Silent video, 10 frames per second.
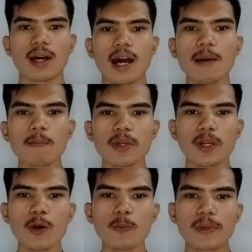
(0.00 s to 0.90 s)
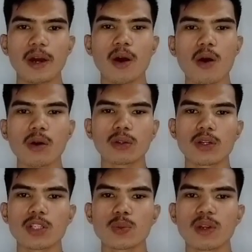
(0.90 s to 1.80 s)
Amblyopia
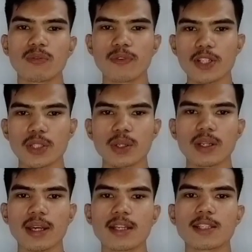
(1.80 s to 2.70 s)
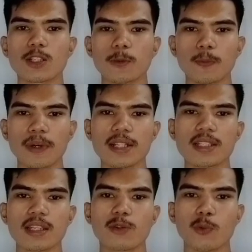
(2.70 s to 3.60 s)
occurs when vision is
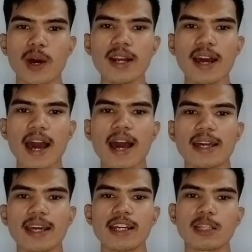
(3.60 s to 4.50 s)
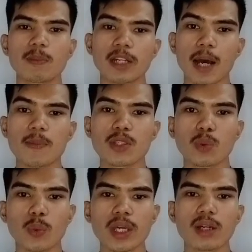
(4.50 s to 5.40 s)
suppressed in one eye and it becomes
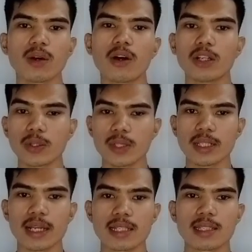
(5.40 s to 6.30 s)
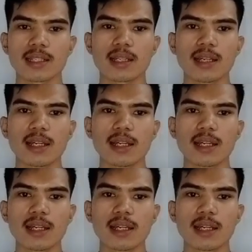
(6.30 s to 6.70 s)
weak or useless.